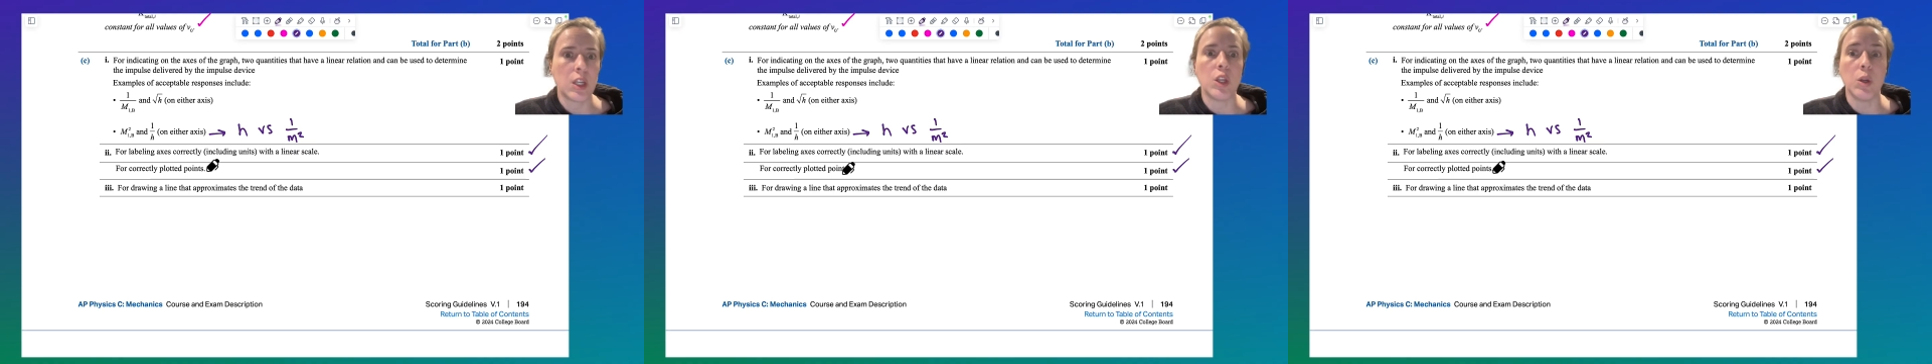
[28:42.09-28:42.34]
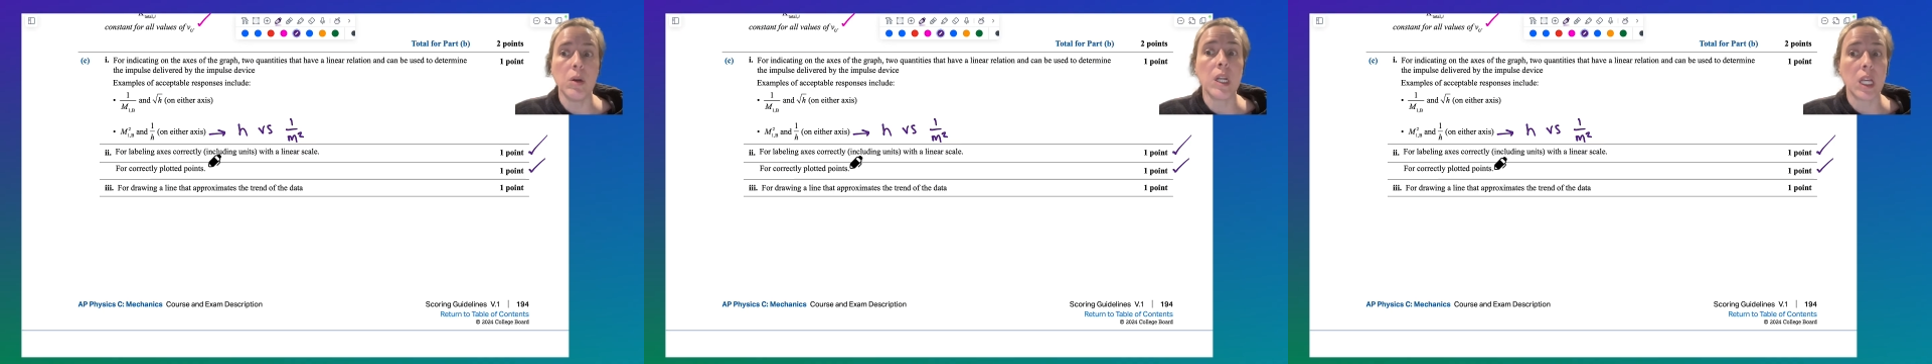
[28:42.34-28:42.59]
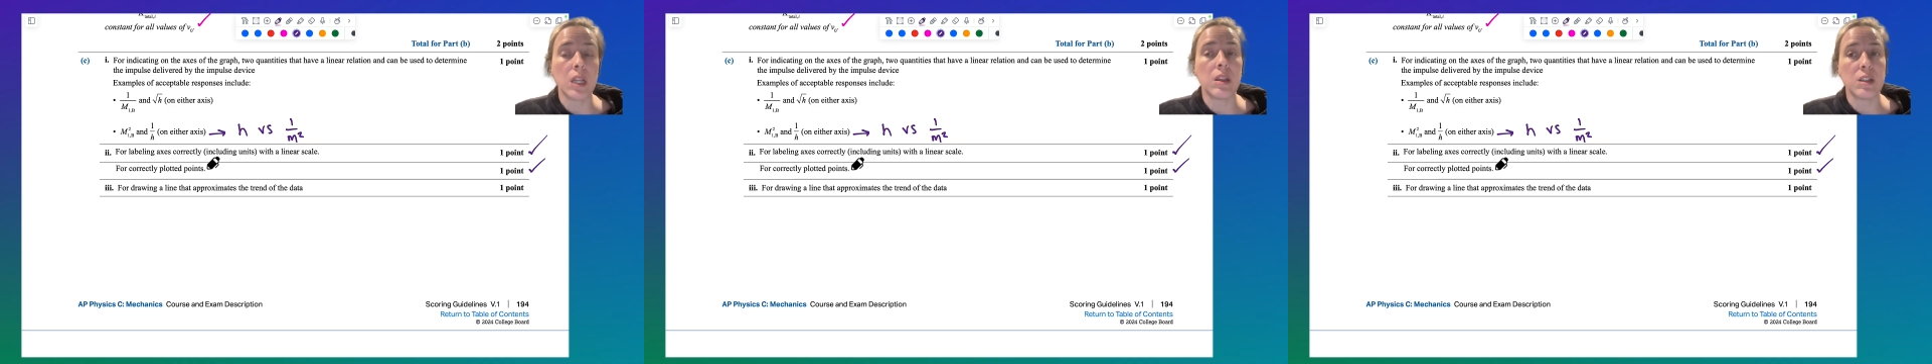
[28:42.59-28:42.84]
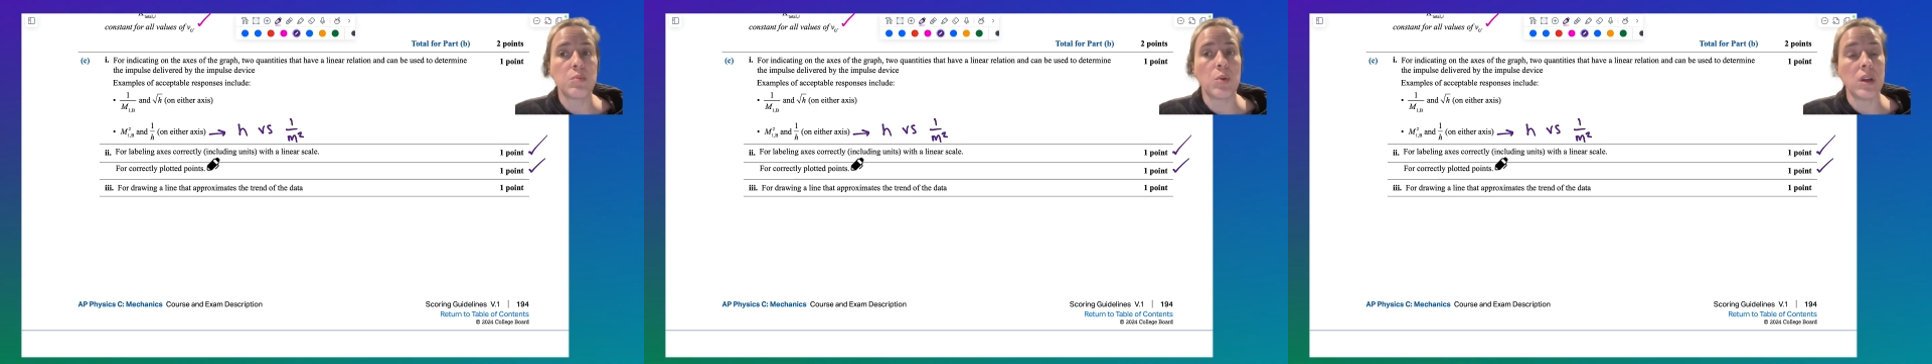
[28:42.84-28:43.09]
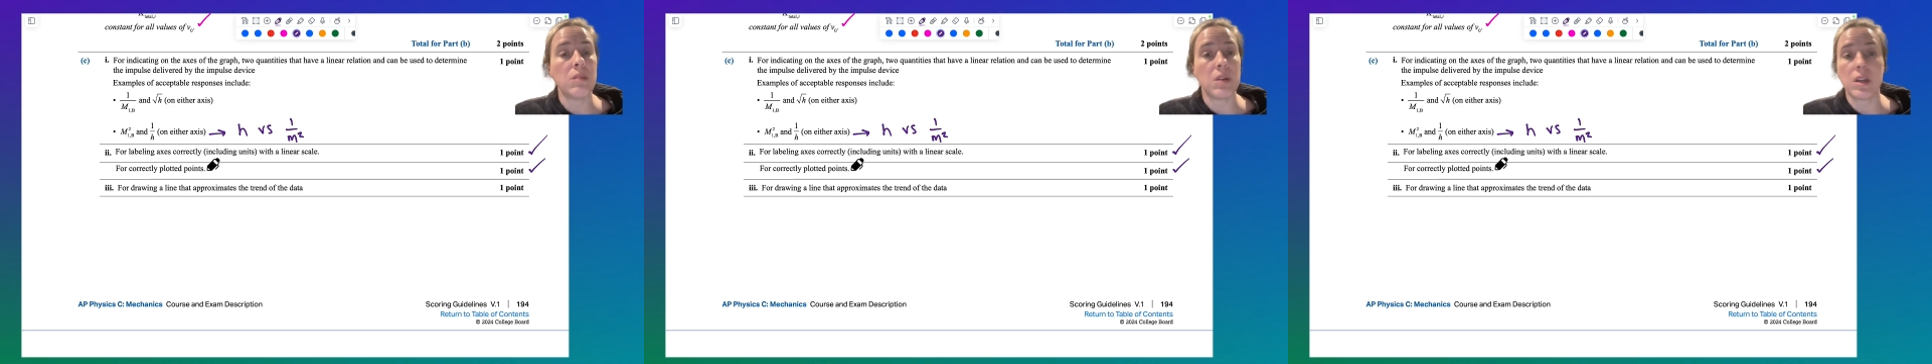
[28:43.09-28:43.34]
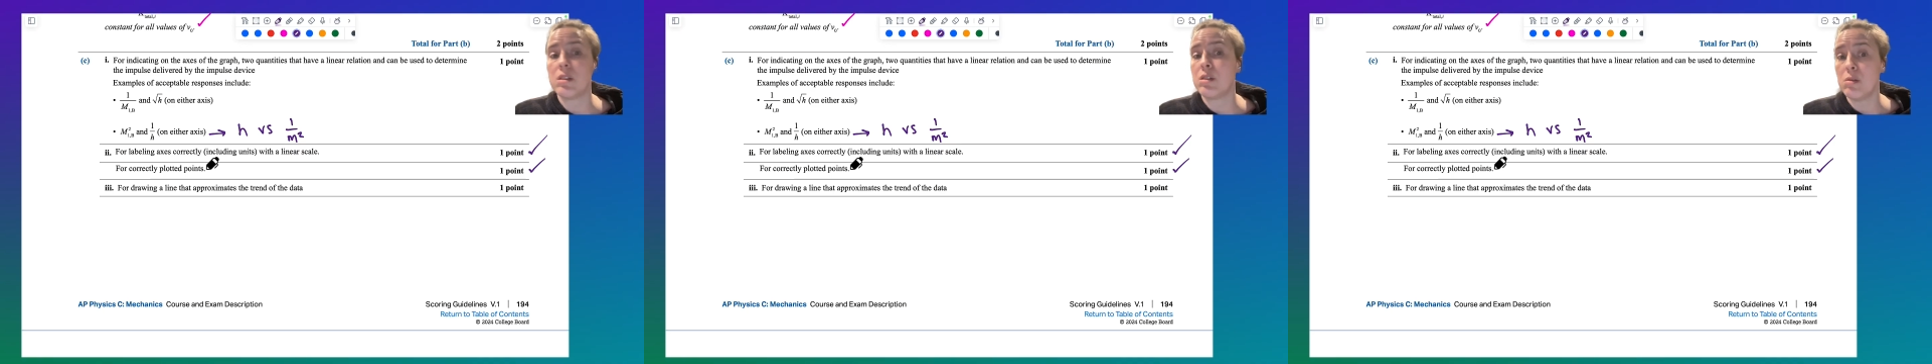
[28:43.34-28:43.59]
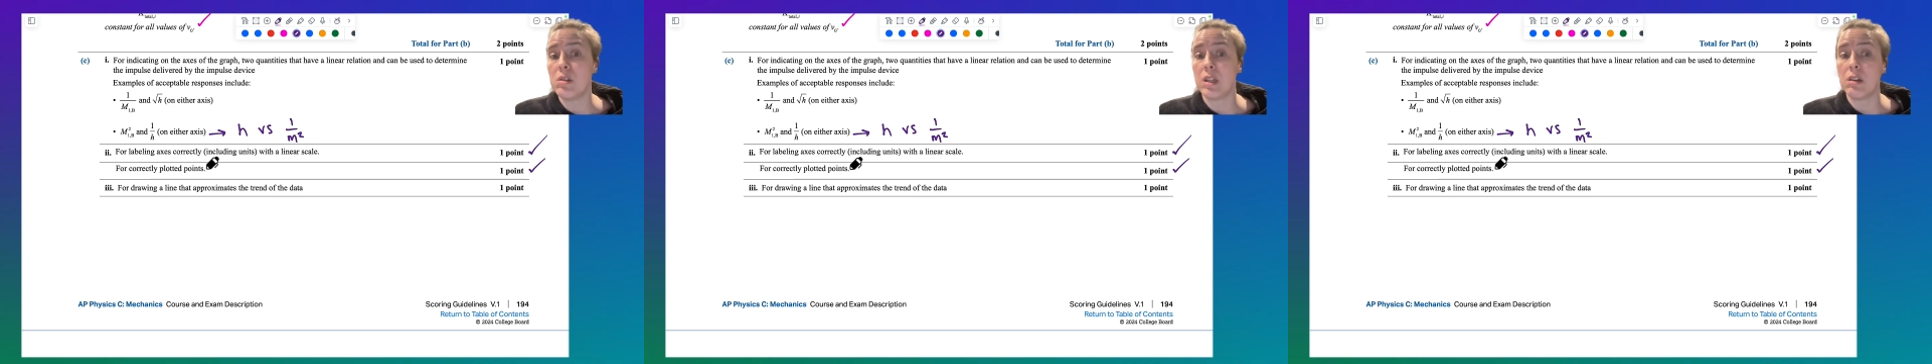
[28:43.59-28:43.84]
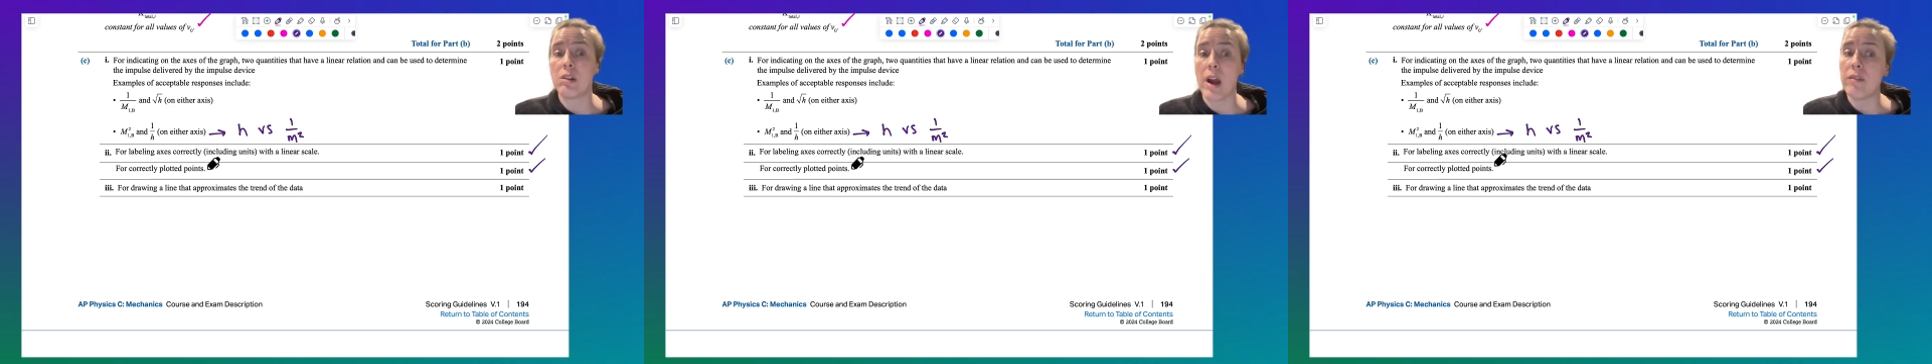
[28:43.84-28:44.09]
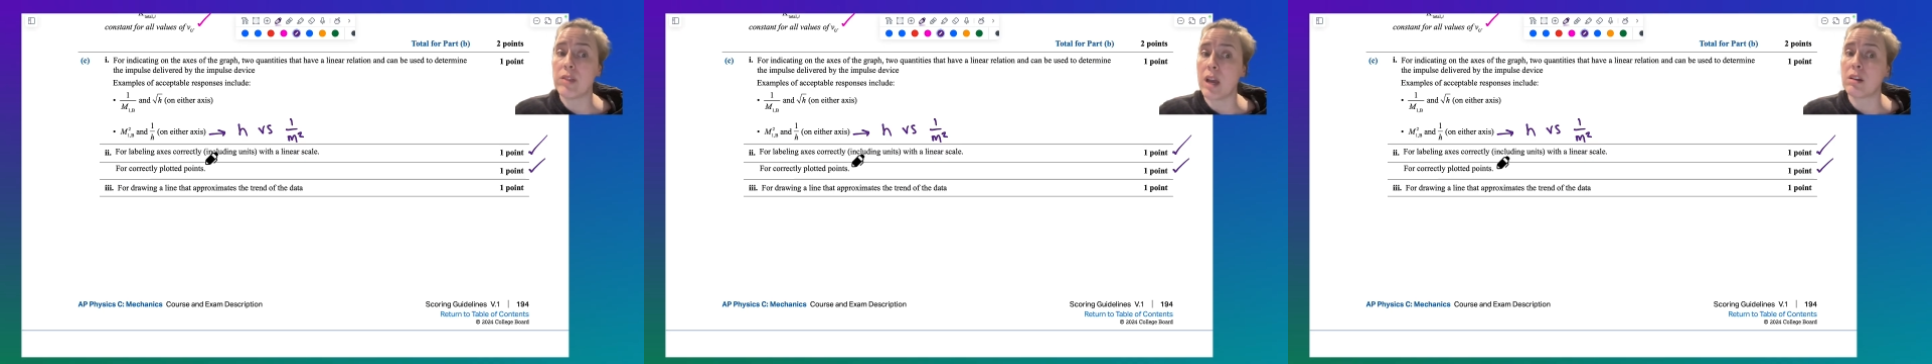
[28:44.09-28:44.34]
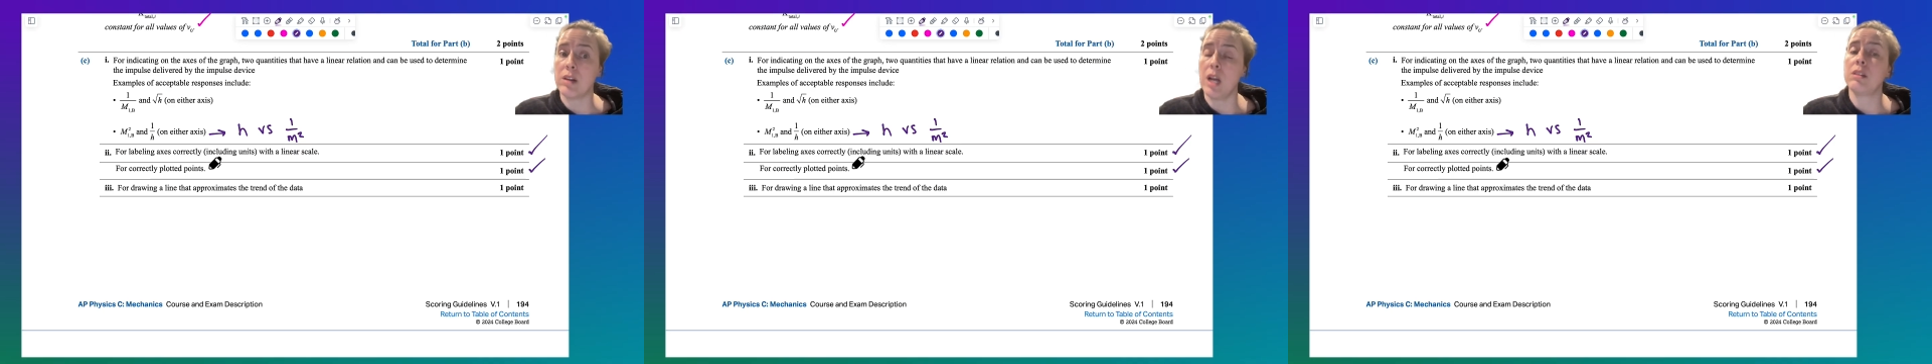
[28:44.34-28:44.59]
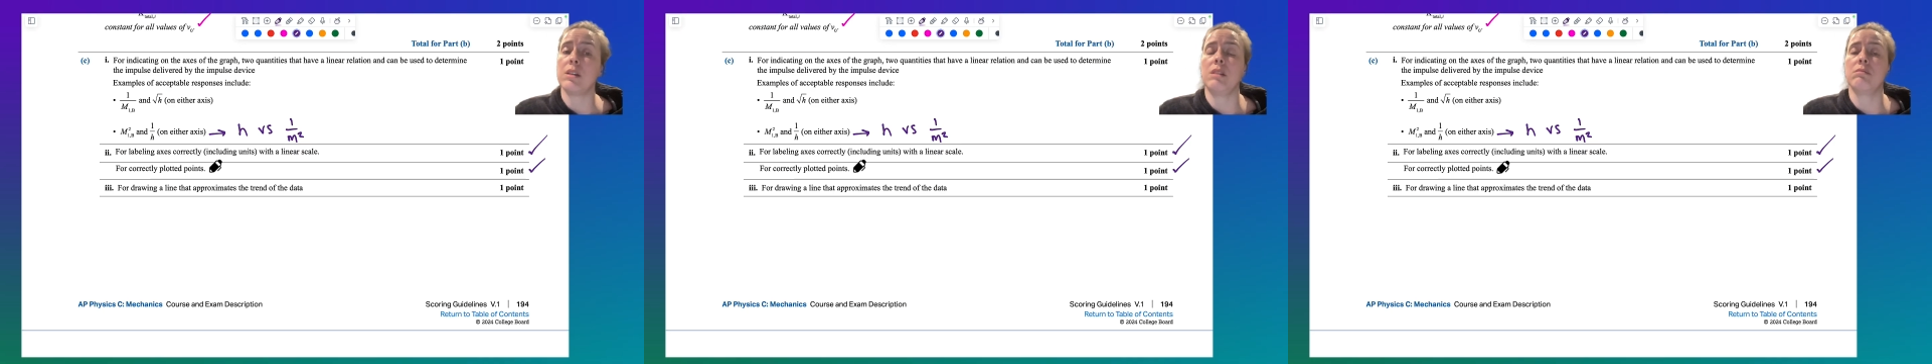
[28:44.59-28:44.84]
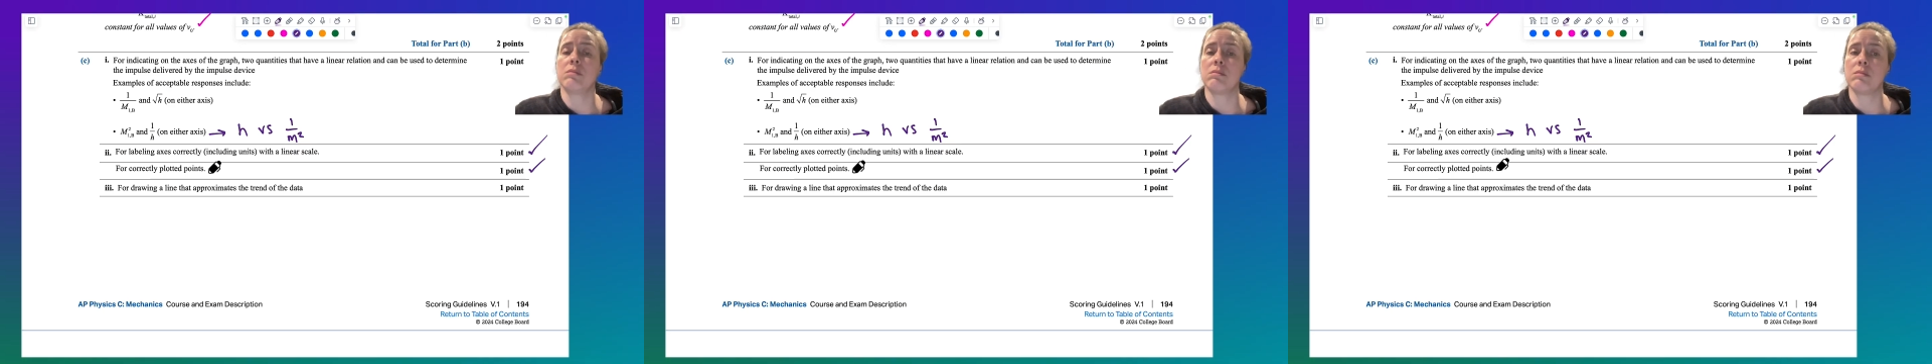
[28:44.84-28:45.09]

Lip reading: you would get this point because you did graph that correctly.